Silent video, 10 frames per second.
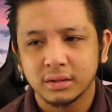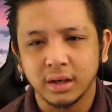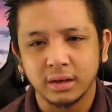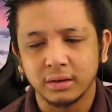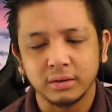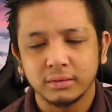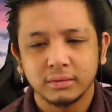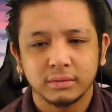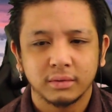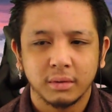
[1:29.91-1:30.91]
I don't know.
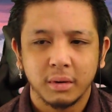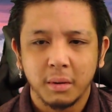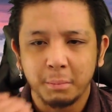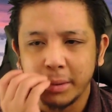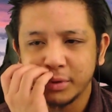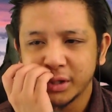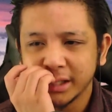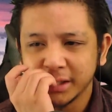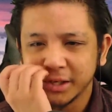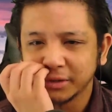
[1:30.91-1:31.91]
Maybe she
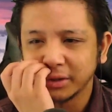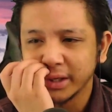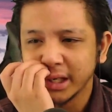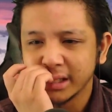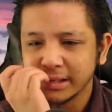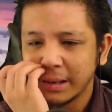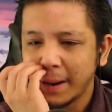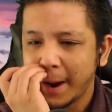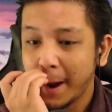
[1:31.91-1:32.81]
hasn't killed the green eyes yet.